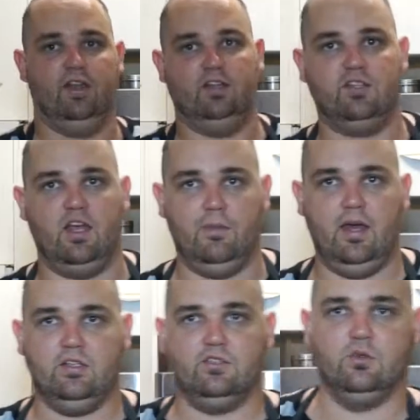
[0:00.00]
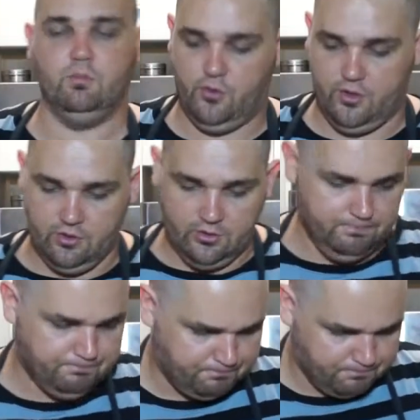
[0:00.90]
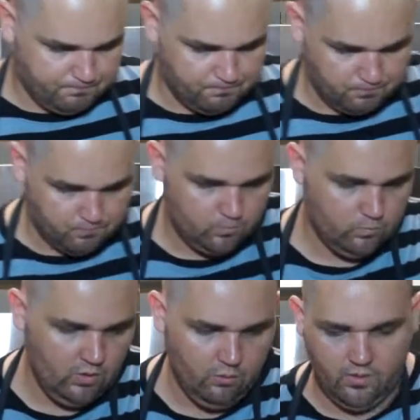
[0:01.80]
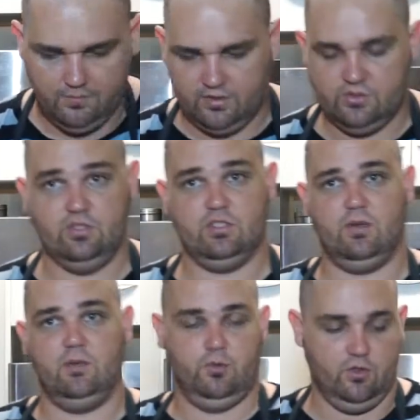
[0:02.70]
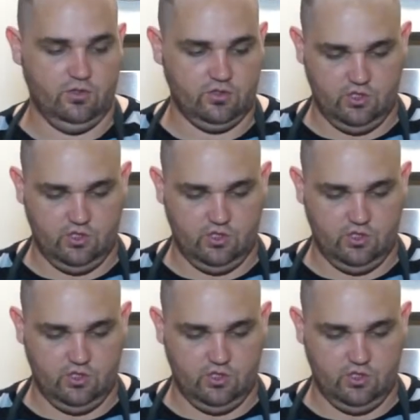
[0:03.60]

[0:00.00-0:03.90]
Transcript: that's come out, it's looking pretty good. What I'm going to do is I'm going to put it on this